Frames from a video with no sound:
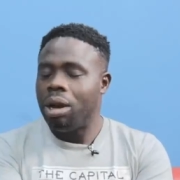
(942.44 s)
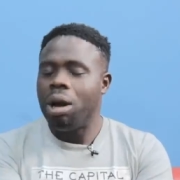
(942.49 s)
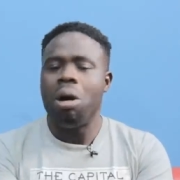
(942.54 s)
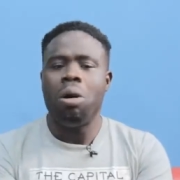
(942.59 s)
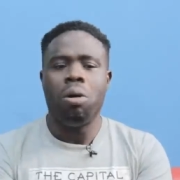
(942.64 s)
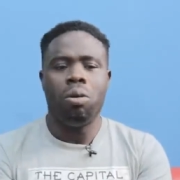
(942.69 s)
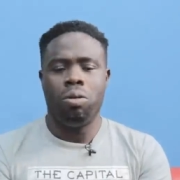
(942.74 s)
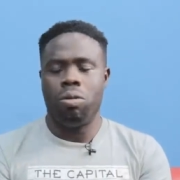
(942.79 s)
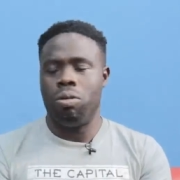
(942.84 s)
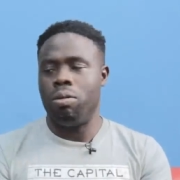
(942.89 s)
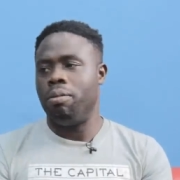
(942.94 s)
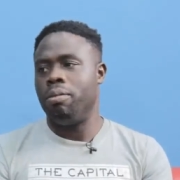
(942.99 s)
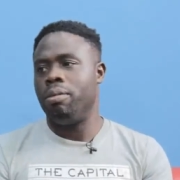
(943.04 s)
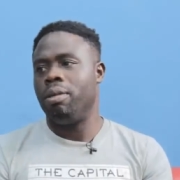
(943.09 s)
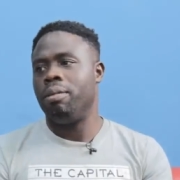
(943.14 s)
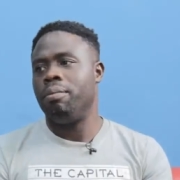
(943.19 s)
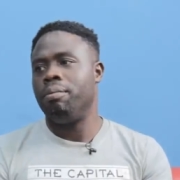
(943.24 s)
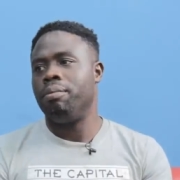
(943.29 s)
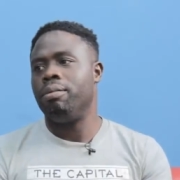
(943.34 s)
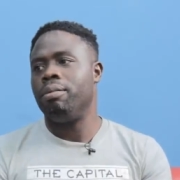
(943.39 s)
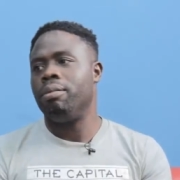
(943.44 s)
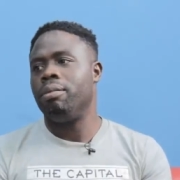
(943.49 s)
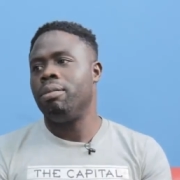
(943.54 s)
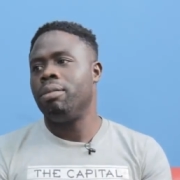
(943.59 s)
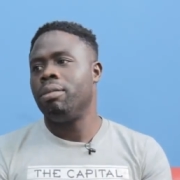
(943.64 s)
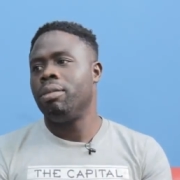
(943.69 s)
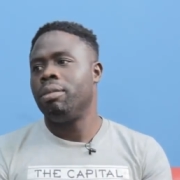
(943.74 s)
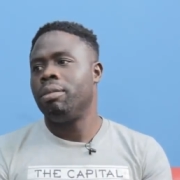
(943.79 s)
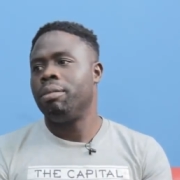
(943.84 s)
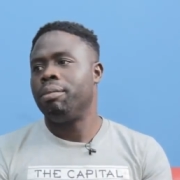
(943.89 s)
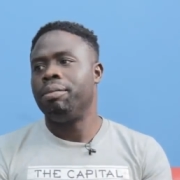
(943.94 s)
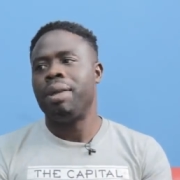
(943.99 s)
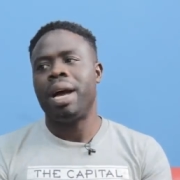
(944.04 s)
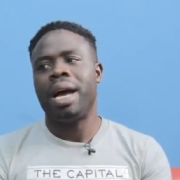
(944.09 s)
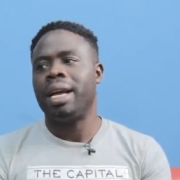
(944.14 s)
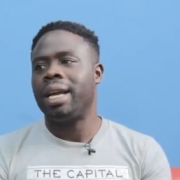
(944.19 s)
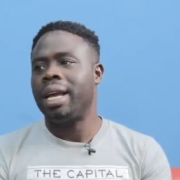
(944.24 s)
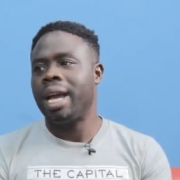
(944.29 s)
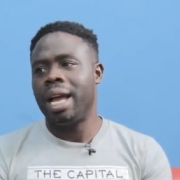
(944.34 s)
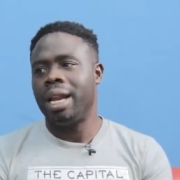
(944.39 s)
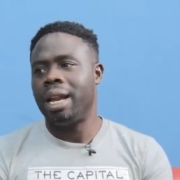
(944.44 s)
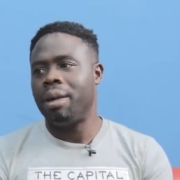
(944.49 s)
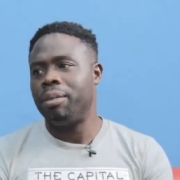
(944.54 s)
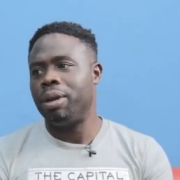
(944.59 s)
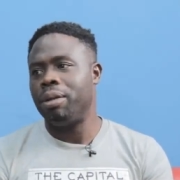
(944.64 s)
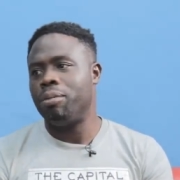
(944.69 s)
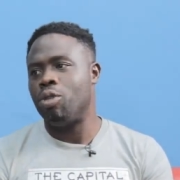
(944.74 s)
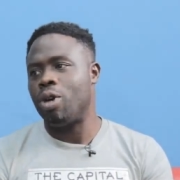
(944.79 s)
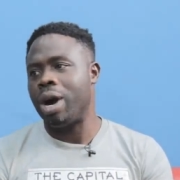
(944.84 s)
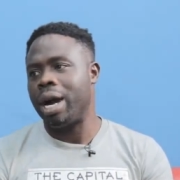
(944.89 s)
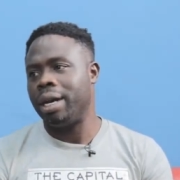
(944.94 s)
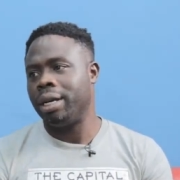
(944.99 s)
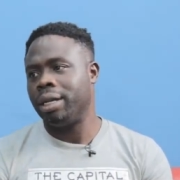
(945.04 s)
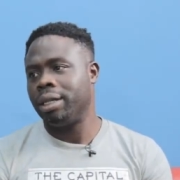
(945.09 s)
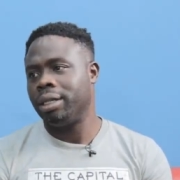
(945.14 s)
Oh, man can I me boy.